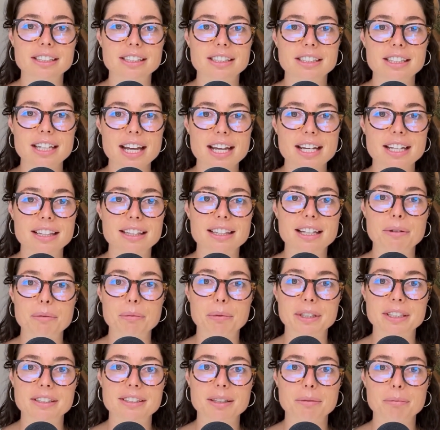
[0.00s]
state that
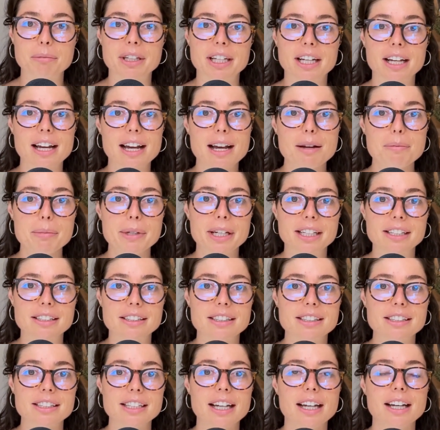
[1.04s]
when something
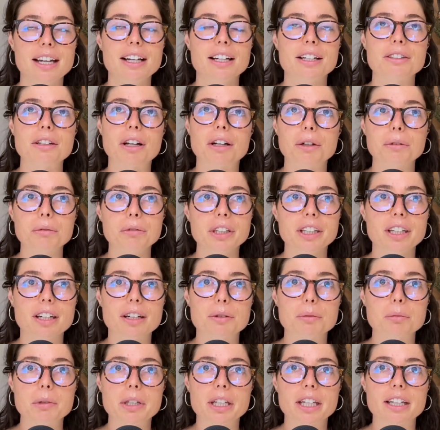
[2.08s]
happens, not only
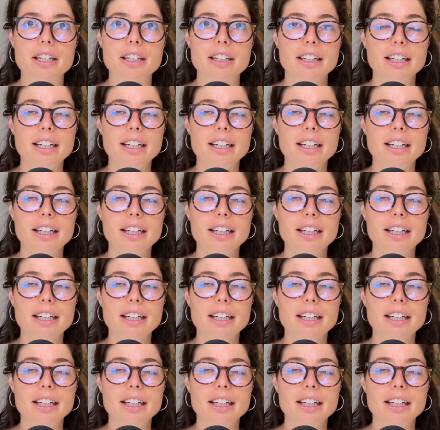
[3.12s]
are we